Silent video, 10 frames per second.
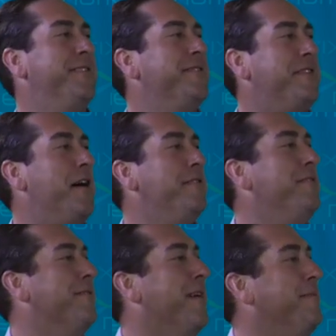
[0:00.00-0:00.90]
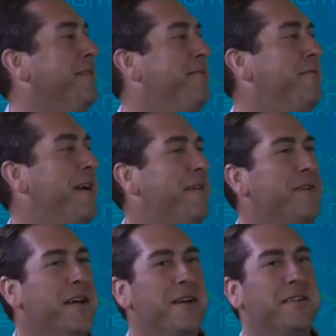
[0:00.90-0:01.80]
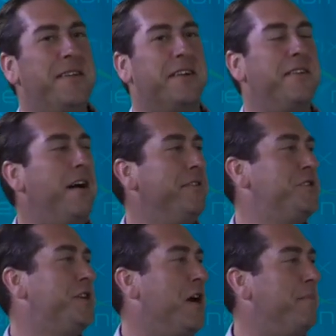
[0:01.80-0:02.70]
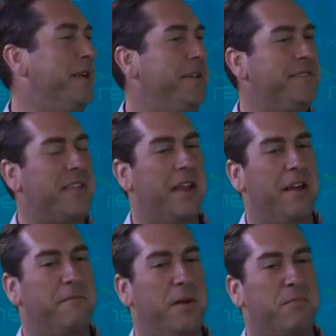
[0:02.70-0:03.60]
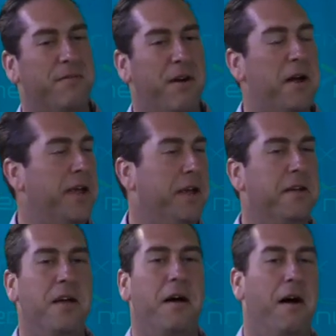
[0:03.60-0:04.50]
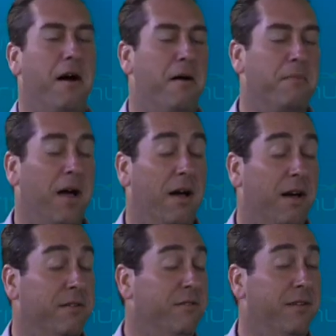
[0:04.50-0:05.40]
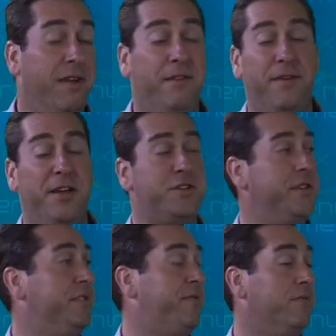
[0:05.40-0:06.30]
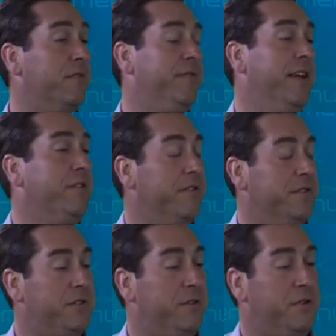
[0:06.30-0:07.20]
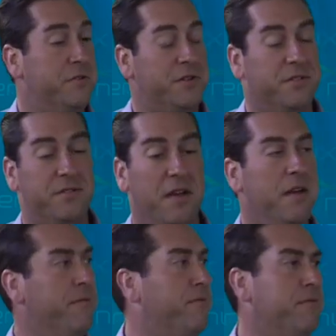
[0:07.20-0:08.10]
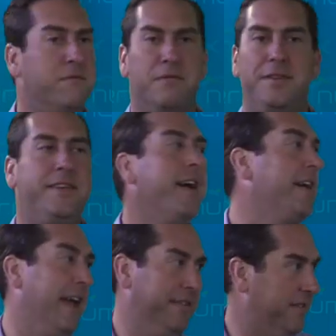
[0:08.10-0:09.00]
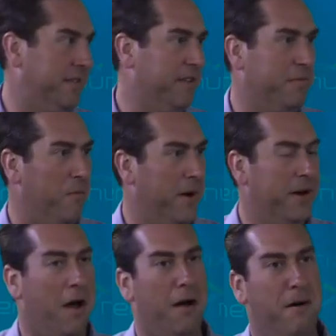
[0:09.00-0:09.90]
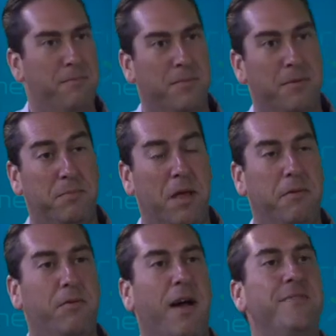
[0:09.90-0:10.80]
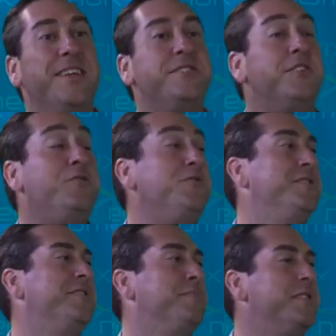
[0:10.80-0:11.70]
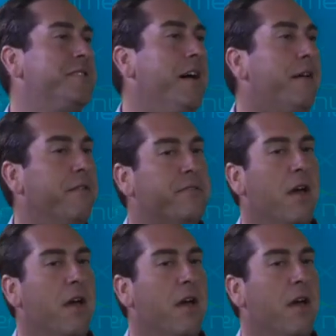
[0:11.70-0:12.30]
is not new. I mean, you have technology companies that have been providing um, uh, innovations for financial institutions for decades at this point. Um, Absolutely. You have institutions themselves